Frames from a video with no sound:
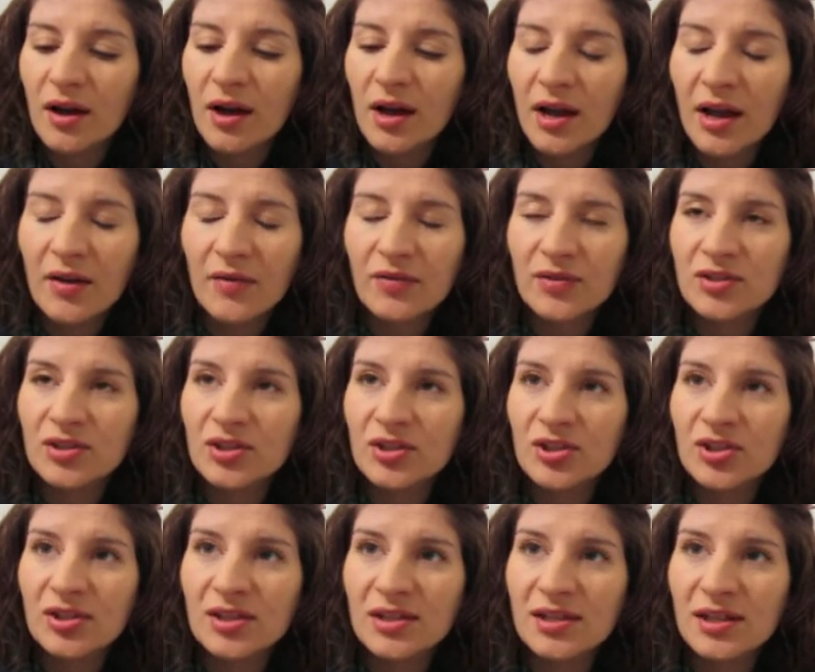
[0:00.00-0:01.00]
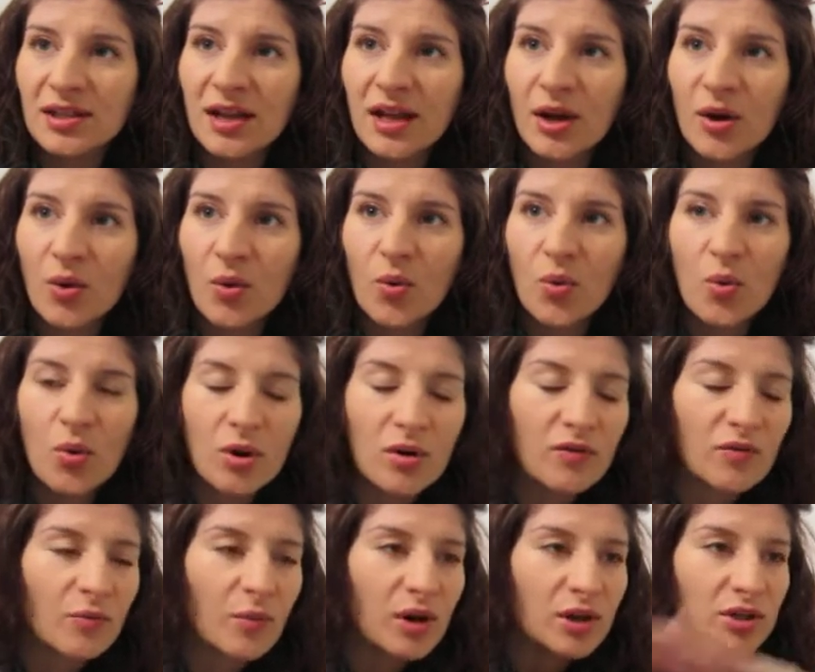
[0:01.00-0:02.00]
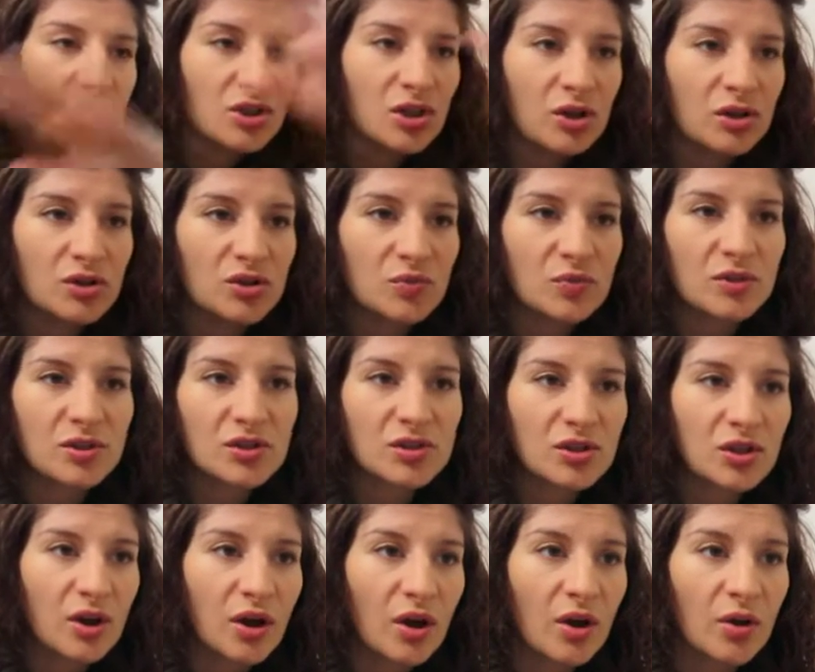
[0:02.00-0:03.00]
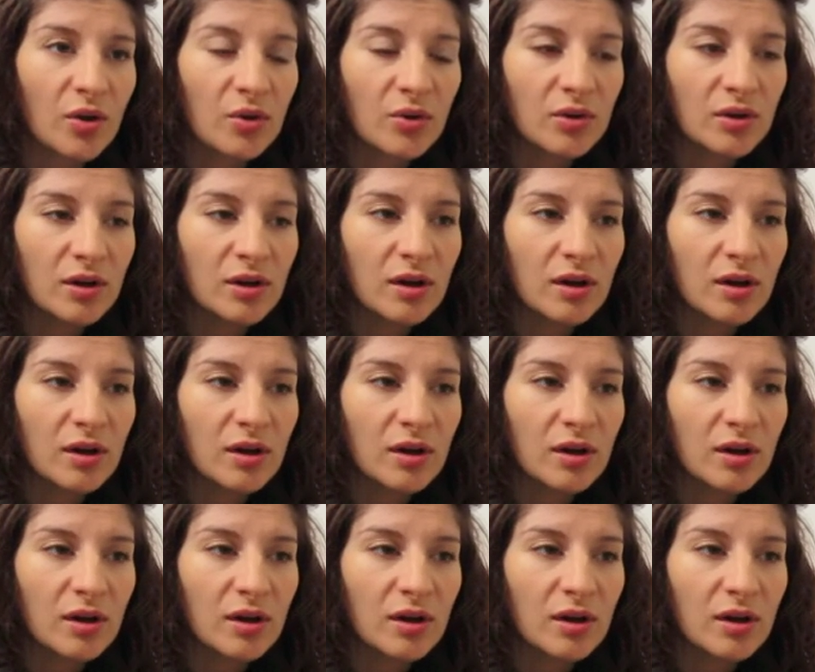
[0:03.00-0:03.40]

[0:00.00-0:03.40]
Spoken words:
I have to just let all of my judgments go.